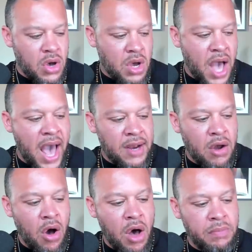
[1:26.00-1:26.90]
God
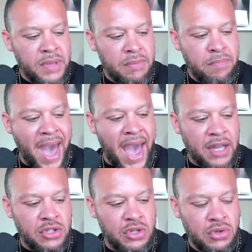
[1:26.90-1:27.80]
called me
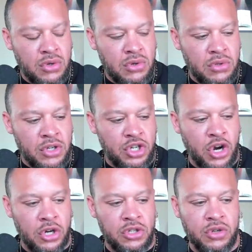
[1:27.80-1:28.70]
back to the
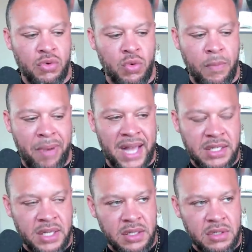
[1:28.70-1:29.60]
church through
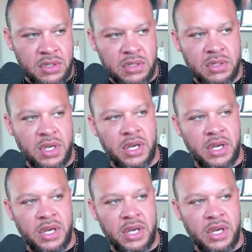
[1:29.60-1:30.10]
repentance.